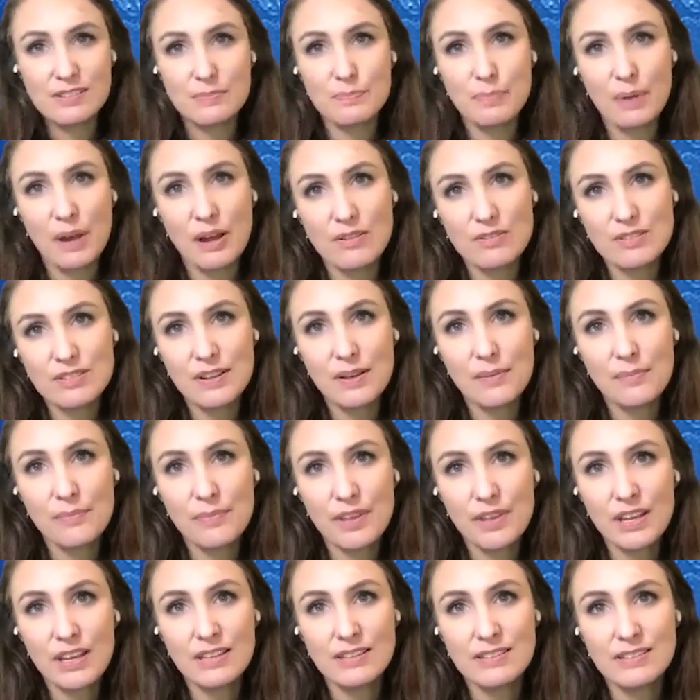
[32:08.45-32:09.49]
about
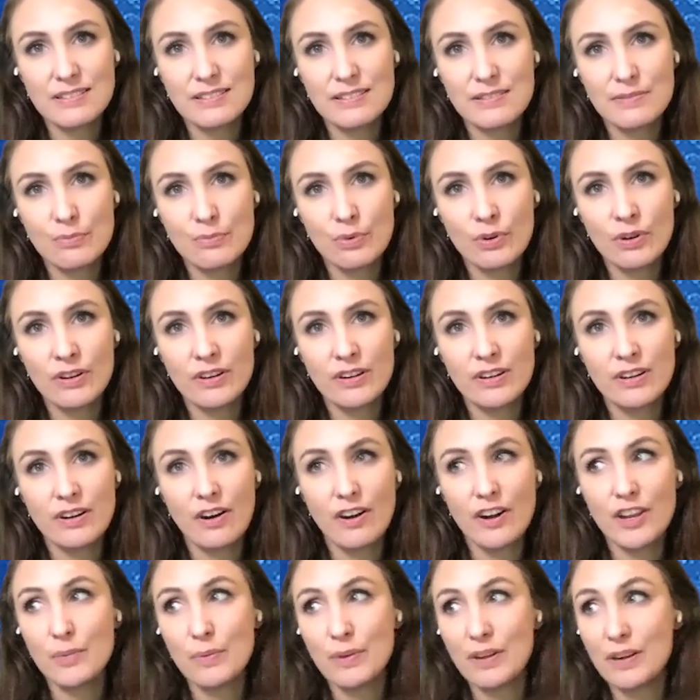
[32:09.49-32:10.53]
something. We're in an
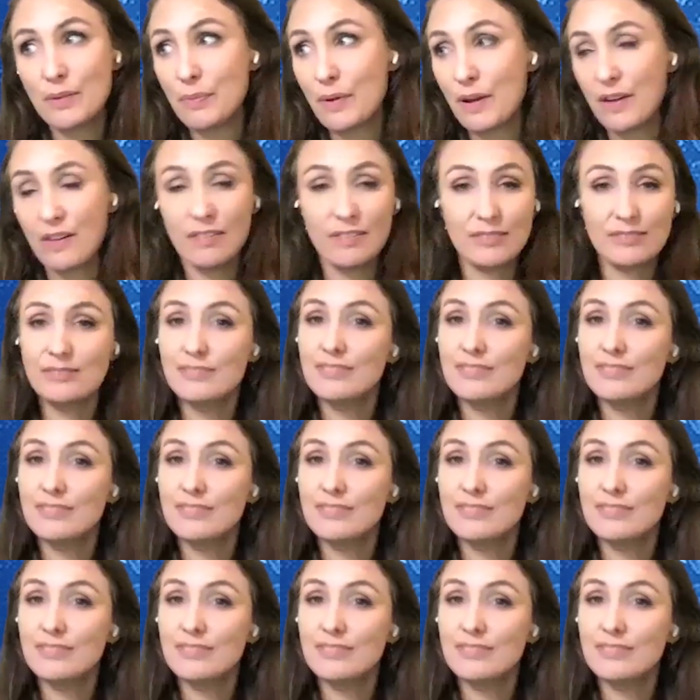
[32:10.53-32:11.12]
argument about